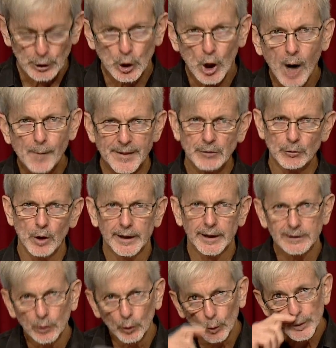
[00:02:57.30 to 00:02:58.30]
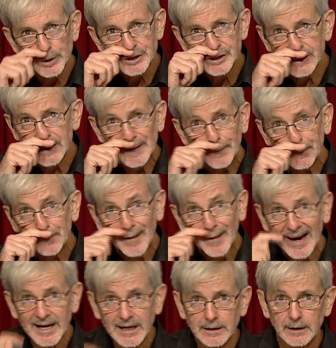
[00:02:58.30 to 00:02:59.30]
Copyright law is the
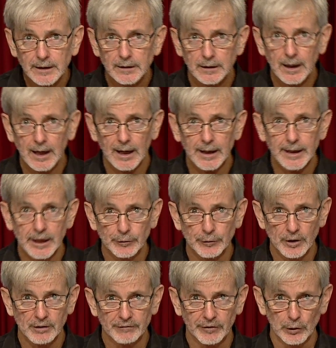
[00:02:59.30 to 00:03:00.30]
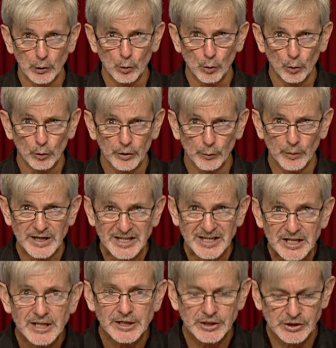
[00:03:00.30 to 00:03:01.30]
main area of the law that we
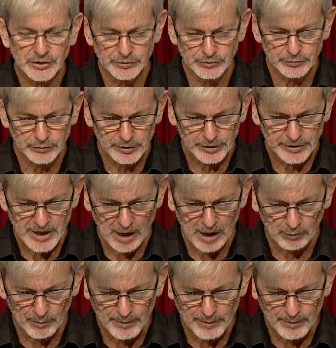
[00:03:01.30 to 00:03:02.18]
need to know